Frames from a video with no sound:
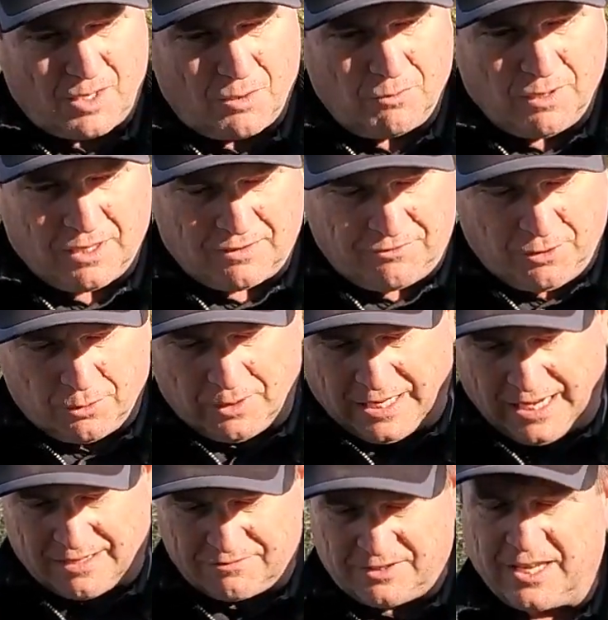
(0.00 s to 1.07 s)
well if you only
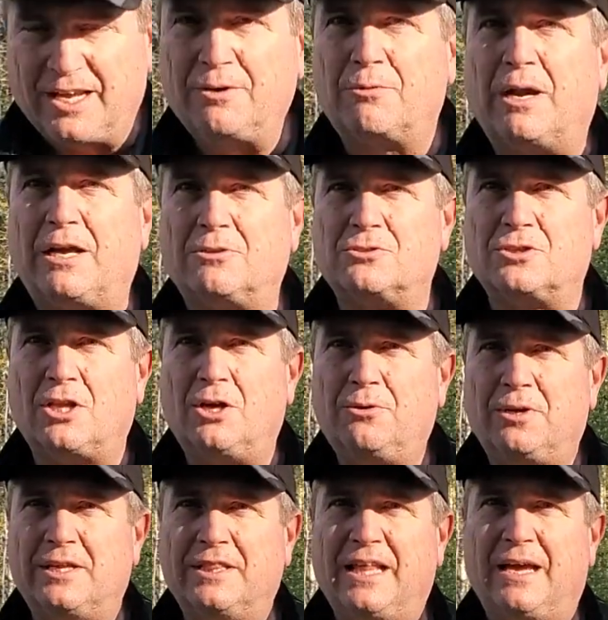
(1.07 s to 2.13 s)
have 10 rounds
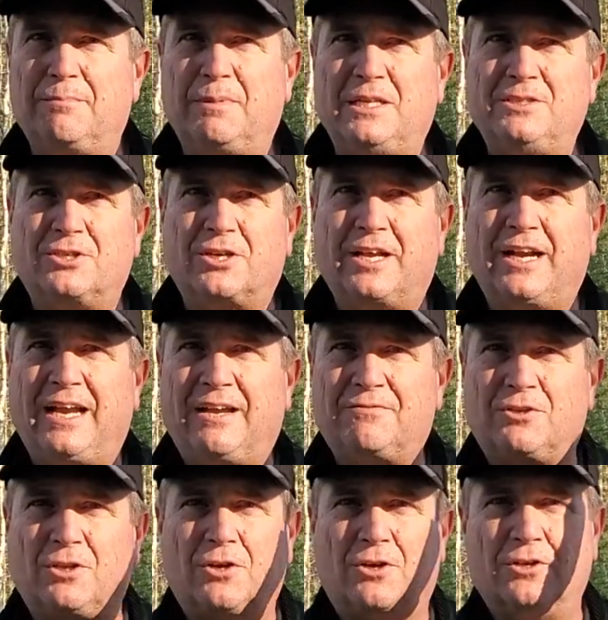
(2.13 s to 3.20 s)
loaded that means you're going to have
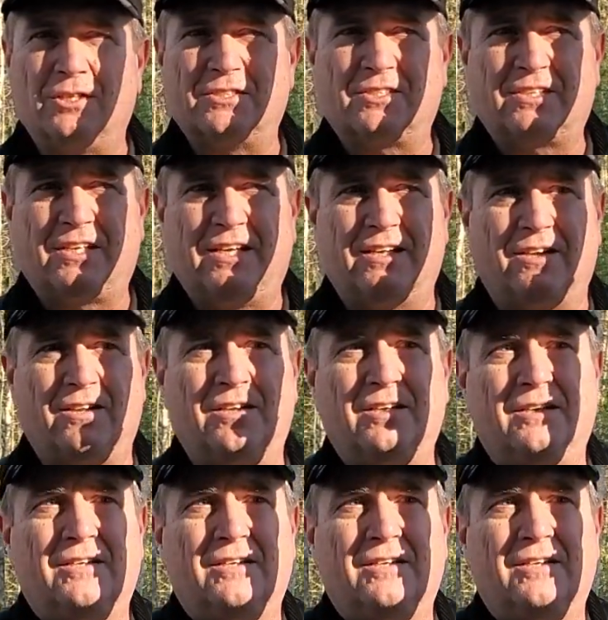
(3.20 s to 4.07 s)
to learn the skill